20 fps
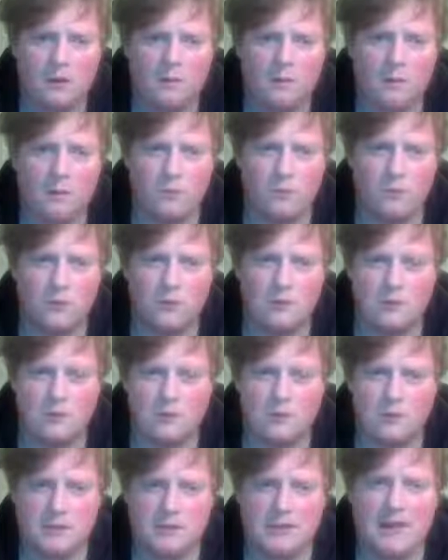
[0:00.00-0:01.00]
But
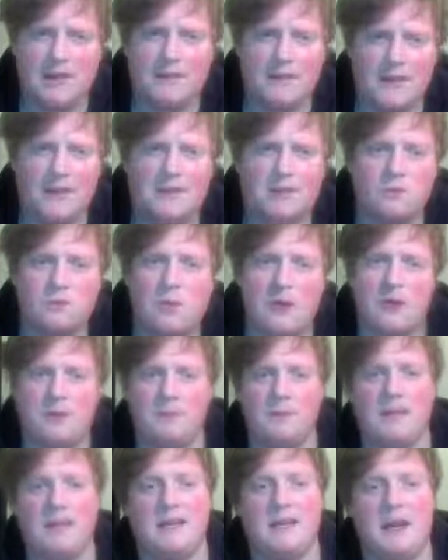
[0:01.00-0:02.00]
what's... yeah, that's why I
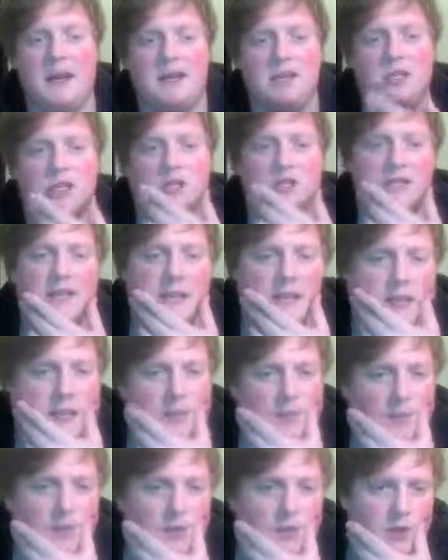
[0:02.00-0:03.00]
played
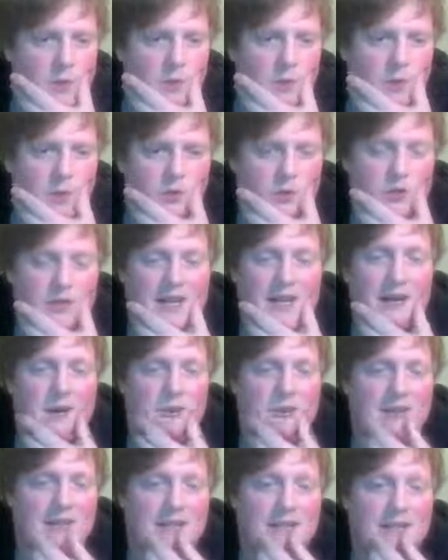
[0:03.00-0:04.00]
h6, because I wanted to take
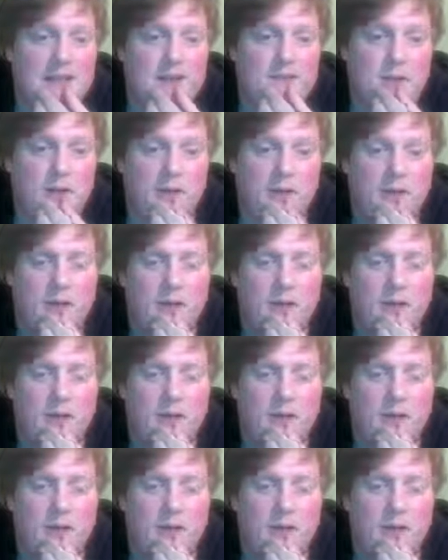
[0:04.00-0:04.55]
on e7.